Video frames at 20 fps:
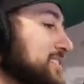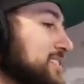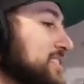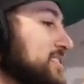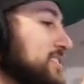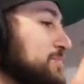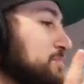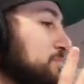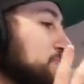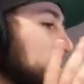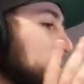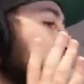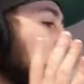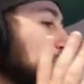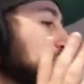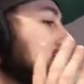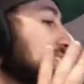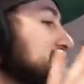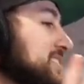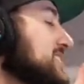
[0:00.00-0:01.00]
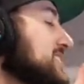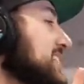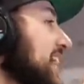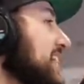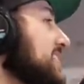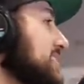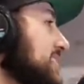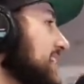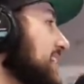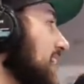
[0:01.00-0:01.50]
It's the most
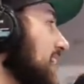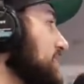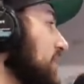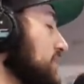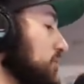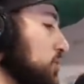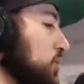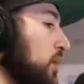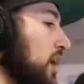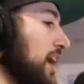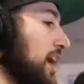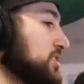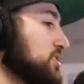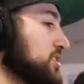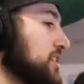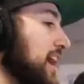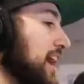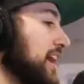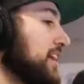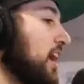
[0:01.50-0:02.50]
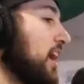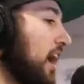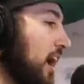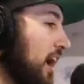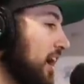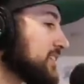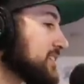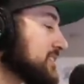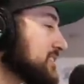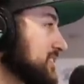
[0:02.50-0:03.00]
insane thing I've ever watched. And
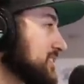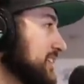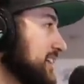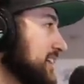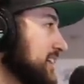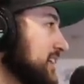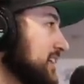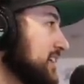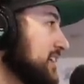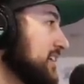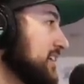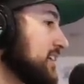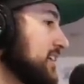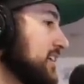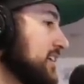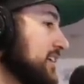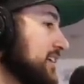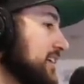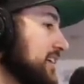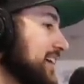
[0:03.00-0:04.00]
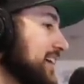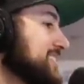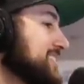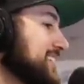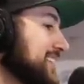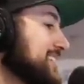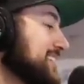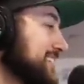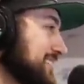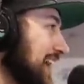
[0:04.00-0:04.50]
honestly, it's
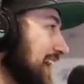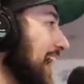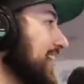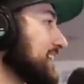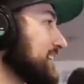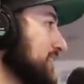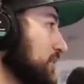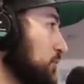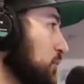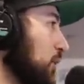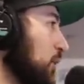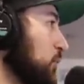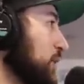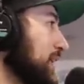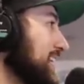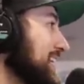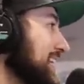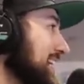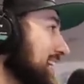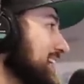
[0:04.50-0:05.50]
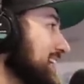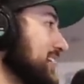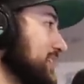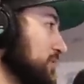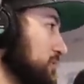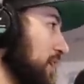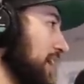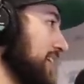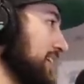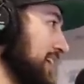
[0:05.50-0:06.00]
exactly what we
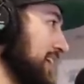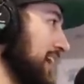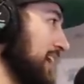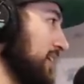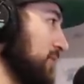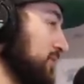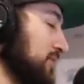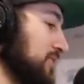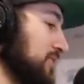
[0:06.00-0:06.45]
needed right now.